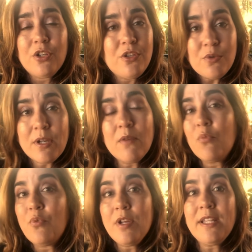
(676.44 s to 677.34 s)
you
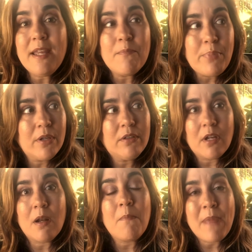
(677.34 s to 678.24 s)
can really build
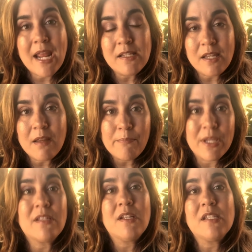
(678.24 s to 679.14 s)
an amazing
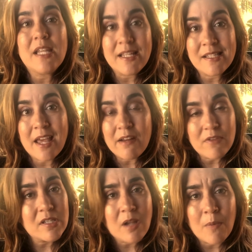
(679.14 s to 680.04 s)
business inside of
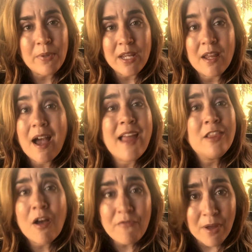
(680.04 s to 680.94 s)
this company. I
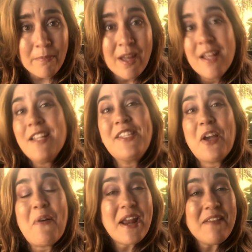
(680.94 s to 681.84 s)
love them.
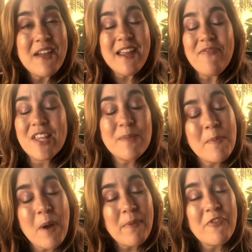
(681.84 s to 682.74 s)
So anyway, this has
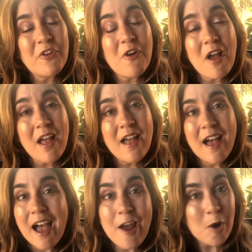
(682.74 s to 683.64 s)
been Barbie Figueroa.
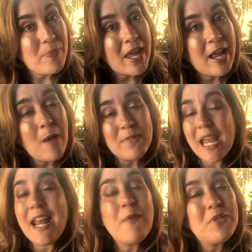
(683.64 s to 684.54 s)
I hope that helped,
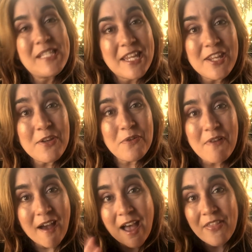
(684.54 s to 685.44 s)
and I will see you
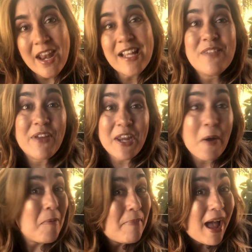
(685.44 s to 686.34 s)
on the next
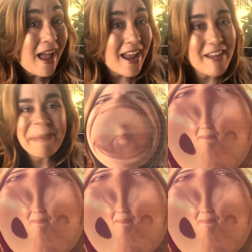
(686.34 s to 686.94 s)
video. Bye.